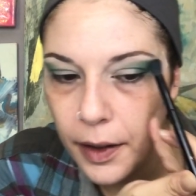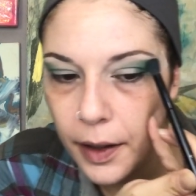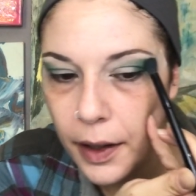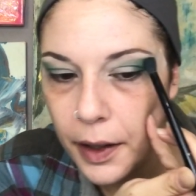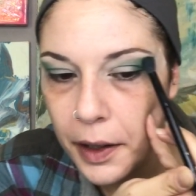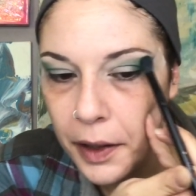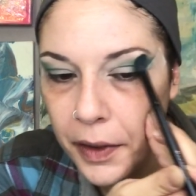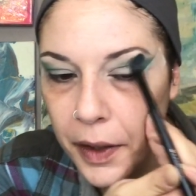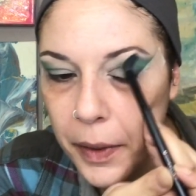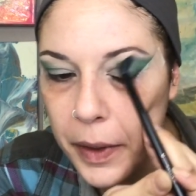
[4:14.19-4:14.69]

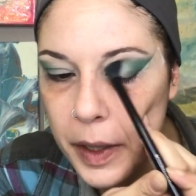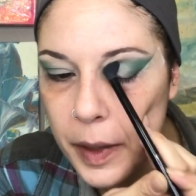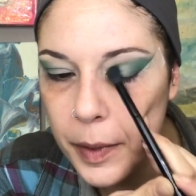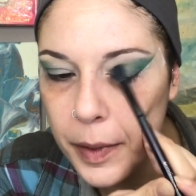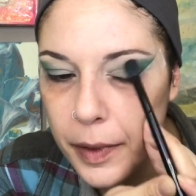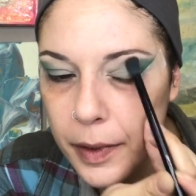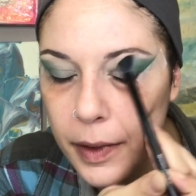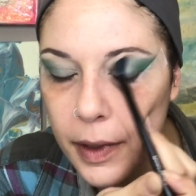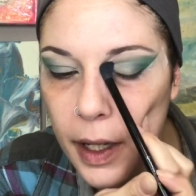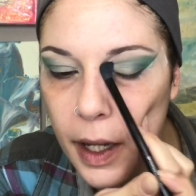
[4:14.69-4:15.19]
have always,
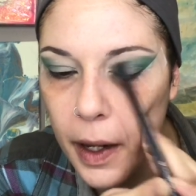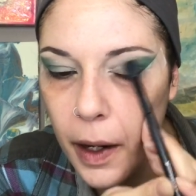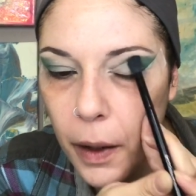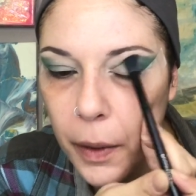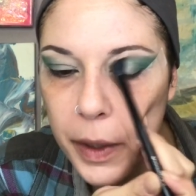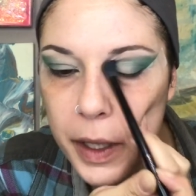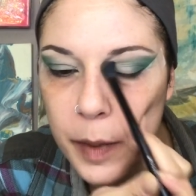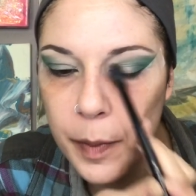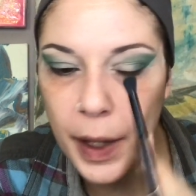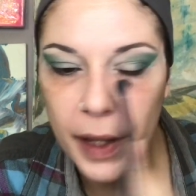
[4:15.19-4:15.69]
not
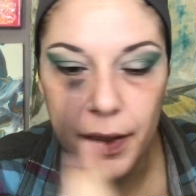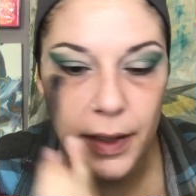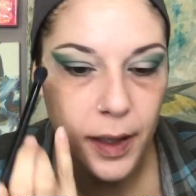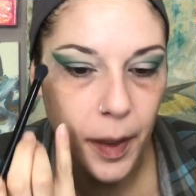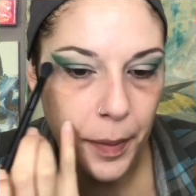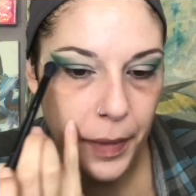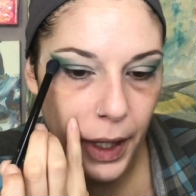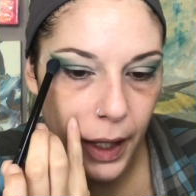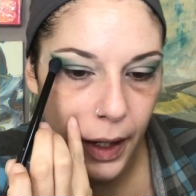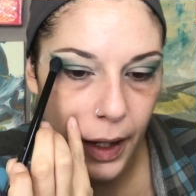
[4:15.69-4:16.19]
always been
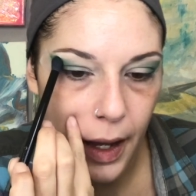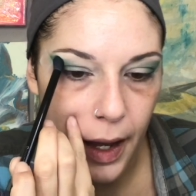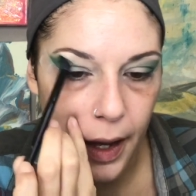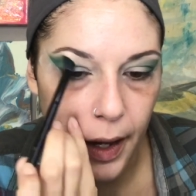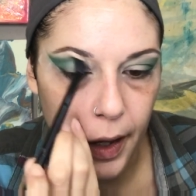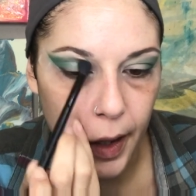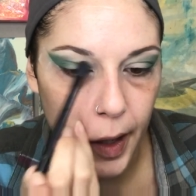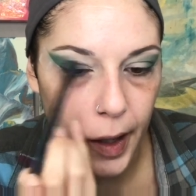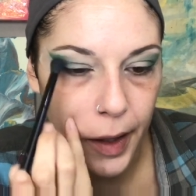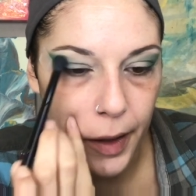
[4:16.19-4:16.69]
something
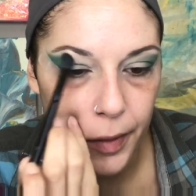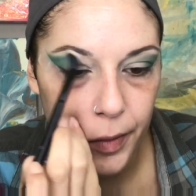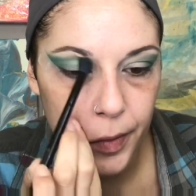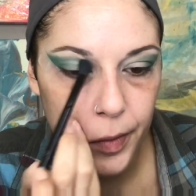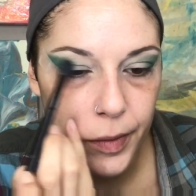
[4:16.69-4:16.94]
I